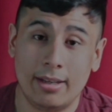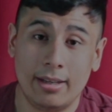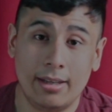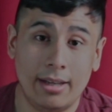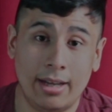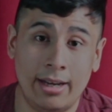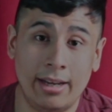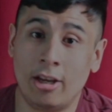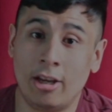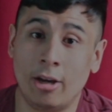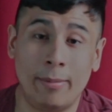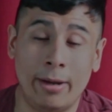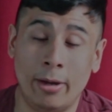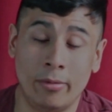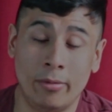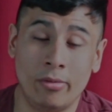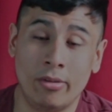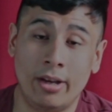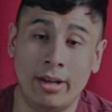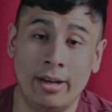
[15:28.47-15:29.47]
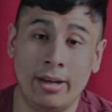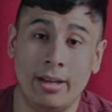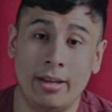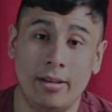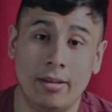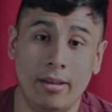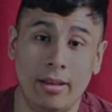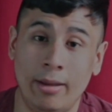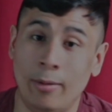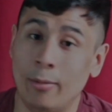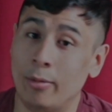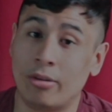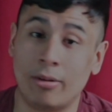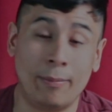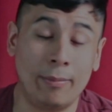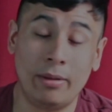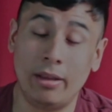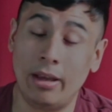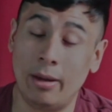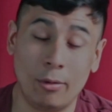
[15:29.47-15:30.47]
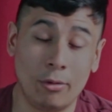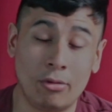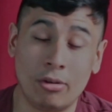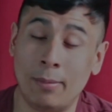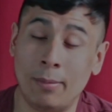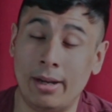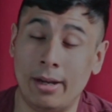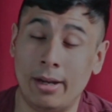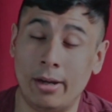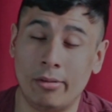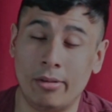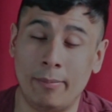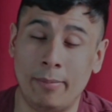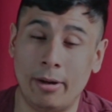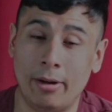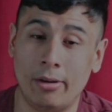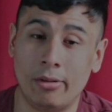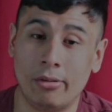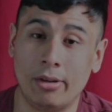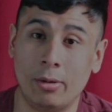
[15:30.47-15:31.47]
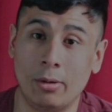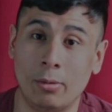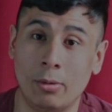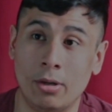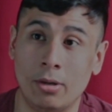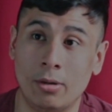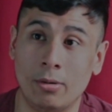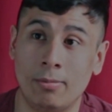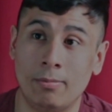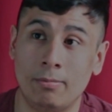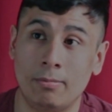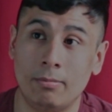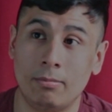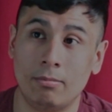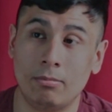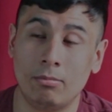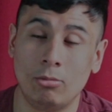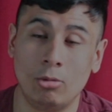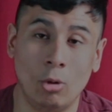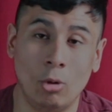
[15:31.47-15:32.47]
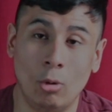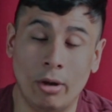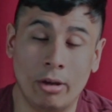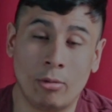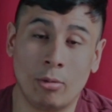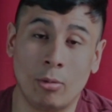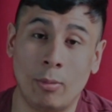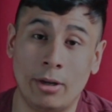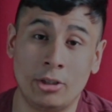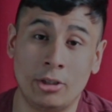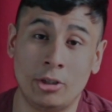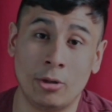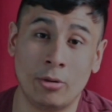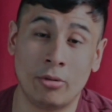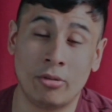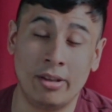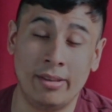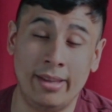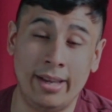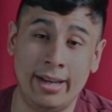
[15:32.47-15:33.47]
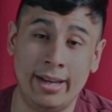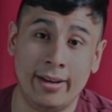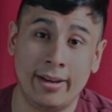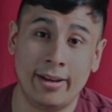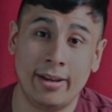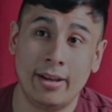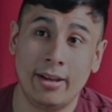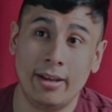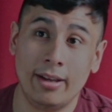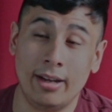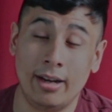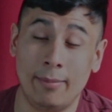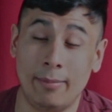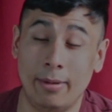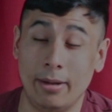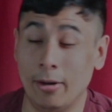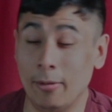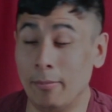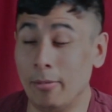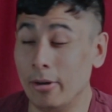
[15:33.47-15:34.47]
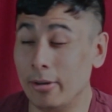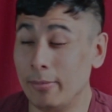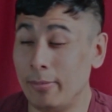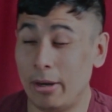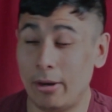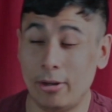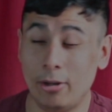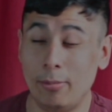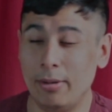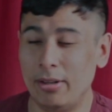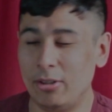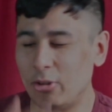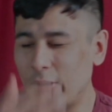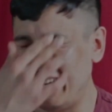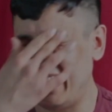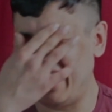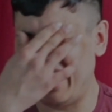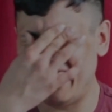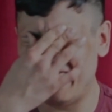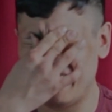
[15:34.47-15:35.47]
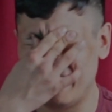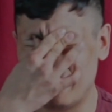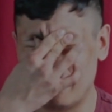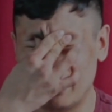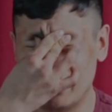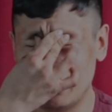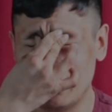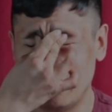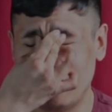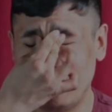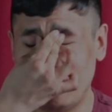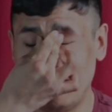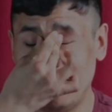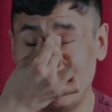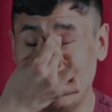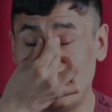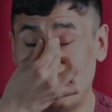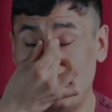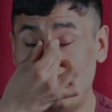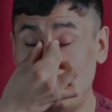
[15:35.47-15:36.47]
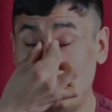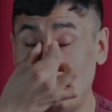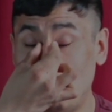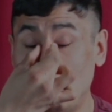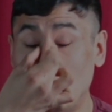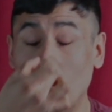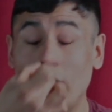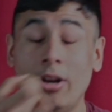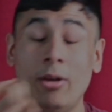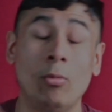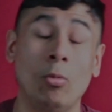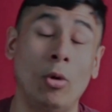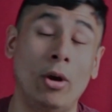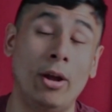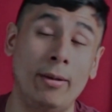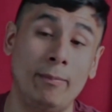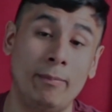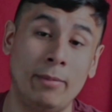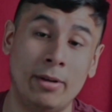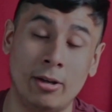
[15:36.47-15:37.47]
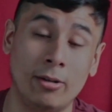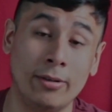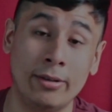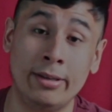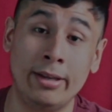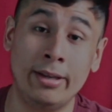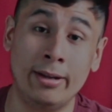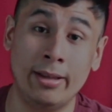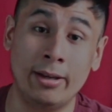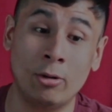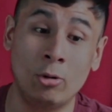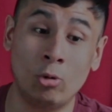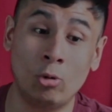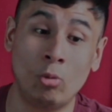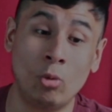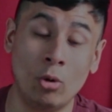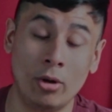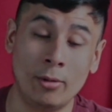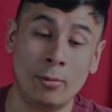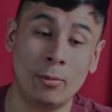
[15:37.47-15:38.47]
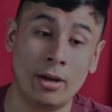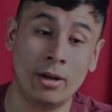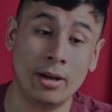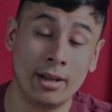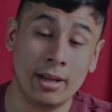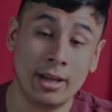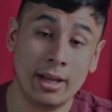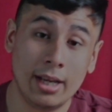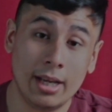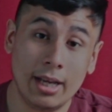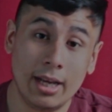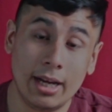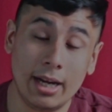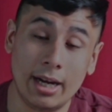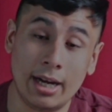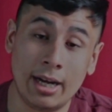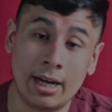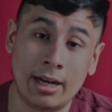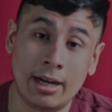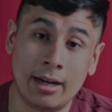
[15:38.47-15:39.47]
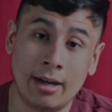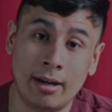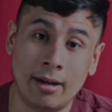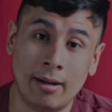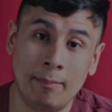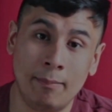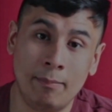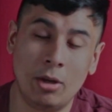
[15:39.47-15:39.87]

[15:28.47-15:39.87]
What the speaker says: I didn't kill my own son. It was someone else, and Perry's like, well, who else would want your son dead? And I'm like, oh boy, Perry, you've been trying to ask this question all season. Like, well, who wouldn't want McCullen dead? Like, who wouldn't want?